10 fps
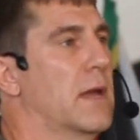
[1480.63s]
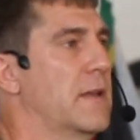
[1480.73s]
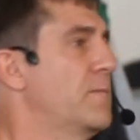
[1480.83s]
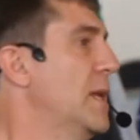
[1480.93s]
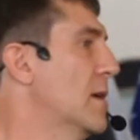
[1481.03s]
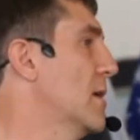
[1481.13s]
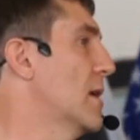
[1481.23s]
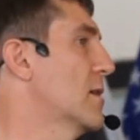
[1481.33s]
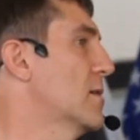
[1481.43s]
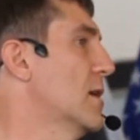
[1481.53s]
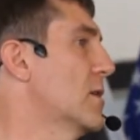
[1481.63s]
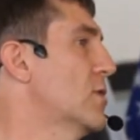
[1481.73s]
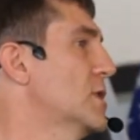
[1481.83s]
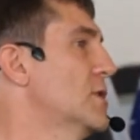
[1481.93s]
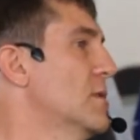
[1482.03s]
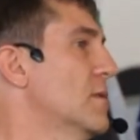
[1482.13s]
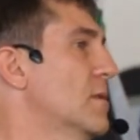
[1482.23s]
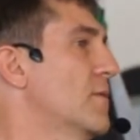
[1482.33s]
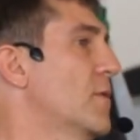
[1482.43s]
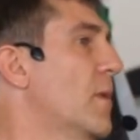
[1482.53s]
I have been a, a, a,
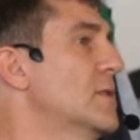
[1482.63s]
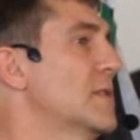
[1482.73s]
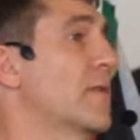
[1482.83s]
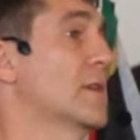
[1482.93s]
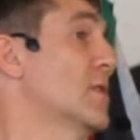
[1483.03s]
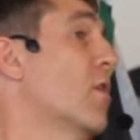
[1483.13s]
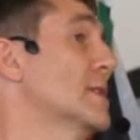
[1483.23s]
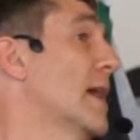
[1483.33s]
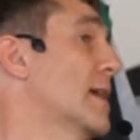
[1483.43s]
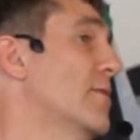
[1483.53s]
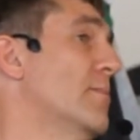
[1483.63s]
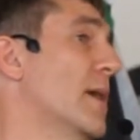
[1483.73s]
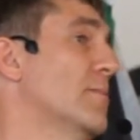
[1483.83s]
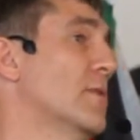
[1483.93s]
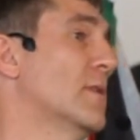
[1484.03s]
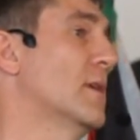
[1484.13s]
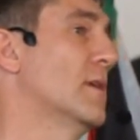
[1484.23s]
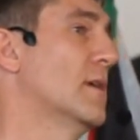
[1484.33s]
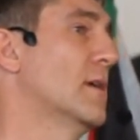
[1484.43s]
Christian for most of as long as I can remember,